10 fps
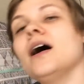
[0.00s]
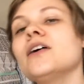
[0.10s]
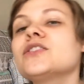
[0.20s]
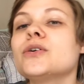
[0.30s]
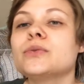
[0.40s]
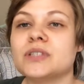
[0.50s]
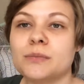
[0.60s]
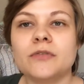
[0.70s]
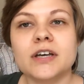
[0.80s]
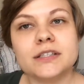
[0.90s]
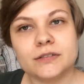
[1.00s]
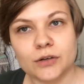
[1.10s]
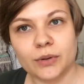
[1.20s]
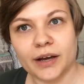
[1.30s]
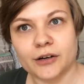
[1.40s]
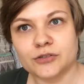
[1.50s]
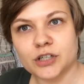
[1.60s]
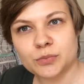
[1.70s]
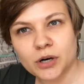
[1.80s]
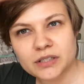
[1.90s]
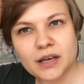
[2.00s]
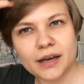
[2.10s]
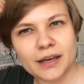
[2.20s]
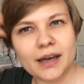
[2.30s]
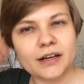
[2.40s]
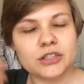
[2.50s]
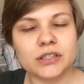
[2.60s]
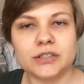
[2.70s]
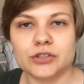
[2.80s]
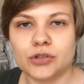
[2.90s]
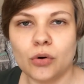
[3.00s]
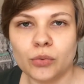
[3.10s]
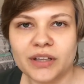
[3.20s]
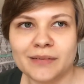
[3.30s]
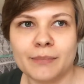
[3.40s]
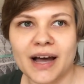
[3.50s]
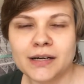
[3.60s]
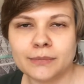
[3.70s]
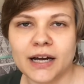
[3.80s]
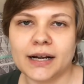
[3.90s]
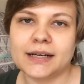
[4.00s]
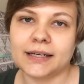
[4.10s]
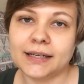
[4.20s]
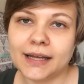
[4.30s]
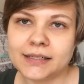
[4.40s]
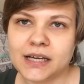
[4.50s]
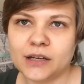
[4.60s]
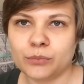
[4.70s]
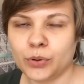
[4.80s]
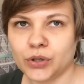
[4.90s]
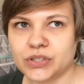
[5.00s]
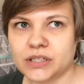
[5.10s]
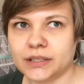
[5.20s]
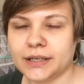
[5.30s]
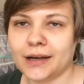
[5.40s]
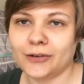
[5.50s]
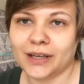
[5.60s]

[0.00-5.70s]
also, some of us don't like our stretch marks. I actually don't really mind mine. I didn't get a ton personally. I